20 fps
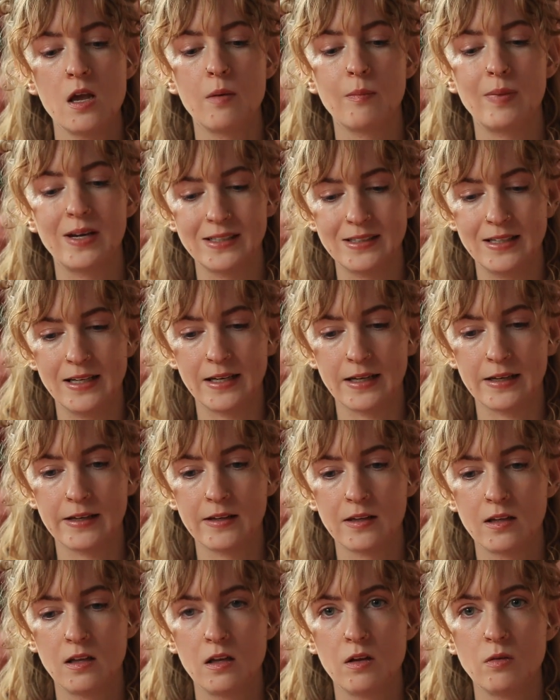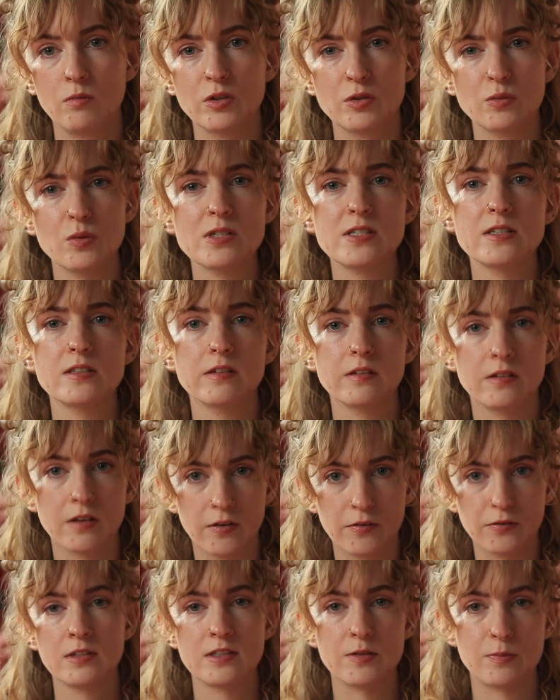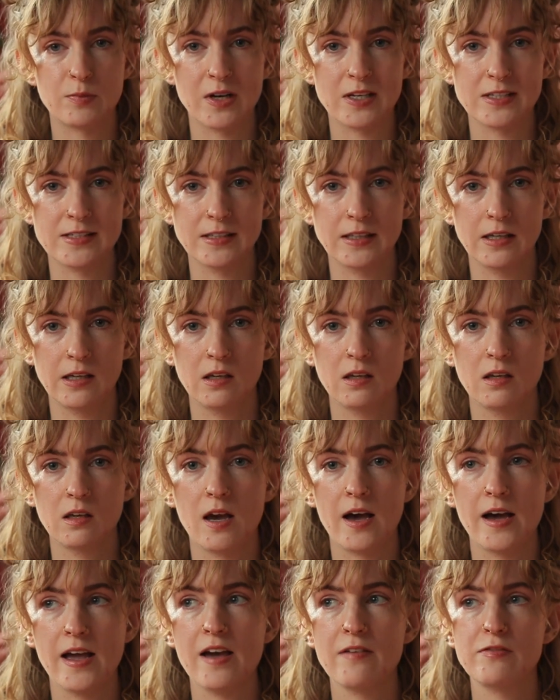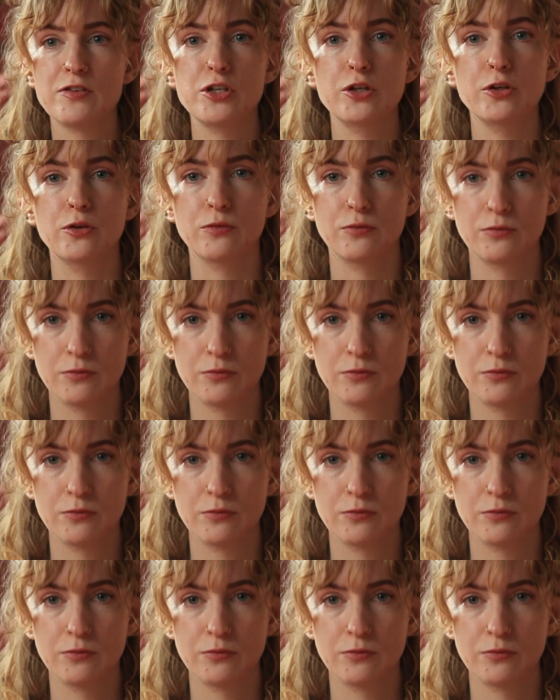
pant leg, which wasn't enough, surprisingly. I have two